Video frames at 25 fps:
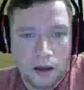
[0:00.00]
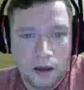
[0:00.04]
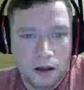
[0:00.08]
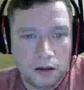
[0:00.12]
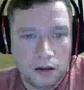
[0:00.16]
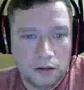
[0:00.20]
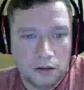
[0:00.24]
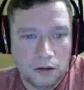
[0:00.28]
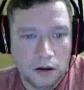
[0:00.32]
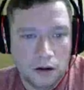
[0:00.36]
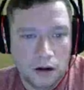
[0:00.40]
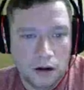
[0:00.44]

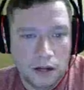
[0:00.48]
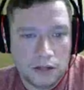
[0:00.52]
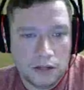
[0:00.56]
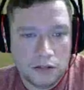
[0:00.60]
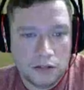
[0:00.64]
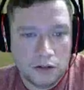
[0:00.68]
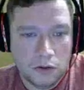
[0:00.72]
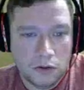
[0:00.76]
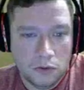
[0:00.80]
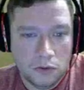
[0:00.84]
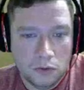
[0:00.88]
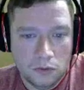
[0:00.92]
All right,
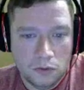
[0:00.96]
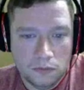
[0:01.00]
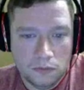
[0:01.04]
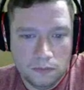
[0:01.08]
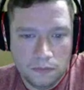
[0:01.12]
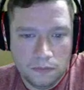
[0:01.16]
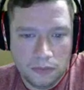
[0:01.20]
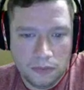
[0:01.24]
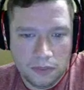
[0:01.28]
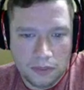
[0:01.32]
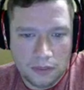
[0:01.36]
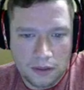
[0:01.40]
so
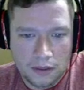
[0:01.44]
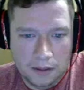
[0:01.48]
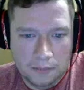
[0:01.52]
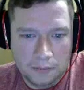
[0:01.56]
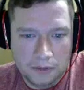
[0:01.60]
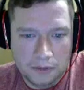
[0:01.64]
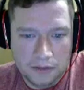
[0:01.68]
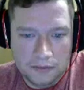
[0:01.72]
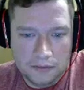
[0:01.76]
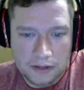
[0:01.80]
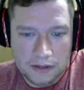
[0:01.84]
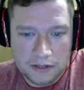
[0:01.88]
I
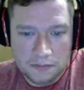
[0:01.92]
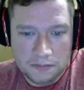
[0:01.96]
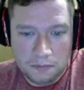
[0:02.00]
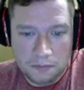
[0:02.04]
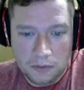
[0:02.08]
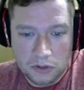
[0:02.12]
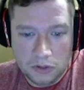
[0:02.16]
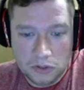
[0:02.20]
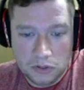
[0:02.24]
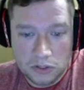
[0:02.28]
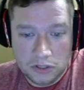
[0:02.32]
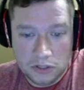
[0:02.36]
believe that's
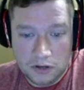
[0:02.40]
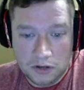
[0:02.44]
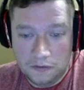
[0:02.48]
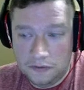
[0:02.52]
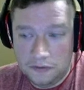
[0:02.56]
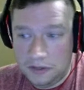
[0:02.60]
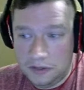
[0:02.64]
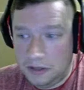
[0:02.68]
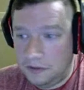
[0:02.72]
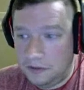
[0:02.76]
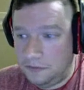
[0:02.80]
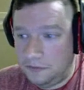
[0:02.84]
most of
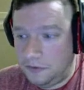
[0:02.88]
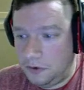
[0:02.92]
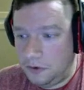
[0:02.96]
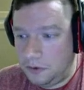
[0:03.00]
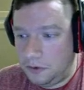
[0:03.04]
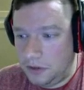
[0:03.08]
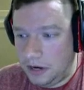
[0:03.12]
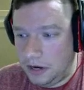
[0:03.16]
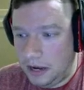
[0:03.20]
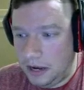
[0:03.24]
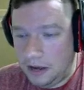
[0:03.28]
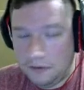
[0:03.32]
the info
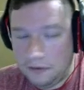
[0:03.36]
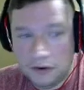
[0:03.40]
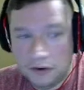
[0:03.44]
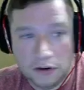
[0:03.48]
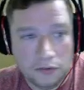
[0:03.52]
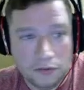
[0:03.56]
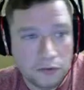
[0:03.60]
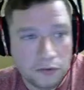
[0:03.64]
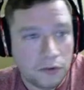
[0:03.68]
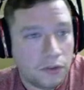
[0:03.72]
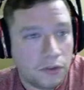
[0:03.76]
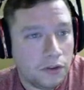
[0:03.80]
that I have here
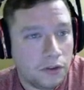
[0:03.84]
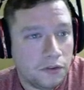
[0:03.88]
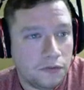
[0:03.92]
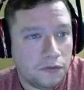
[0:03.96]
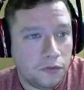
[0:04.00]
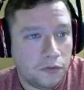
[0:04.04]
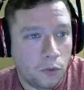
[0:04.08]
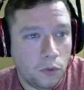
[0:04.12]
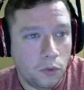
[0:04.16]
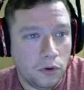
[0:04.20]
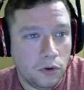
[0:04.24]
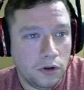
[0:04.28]
for the
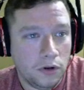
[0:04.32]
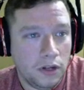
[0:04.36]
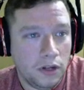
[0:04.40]
Ford.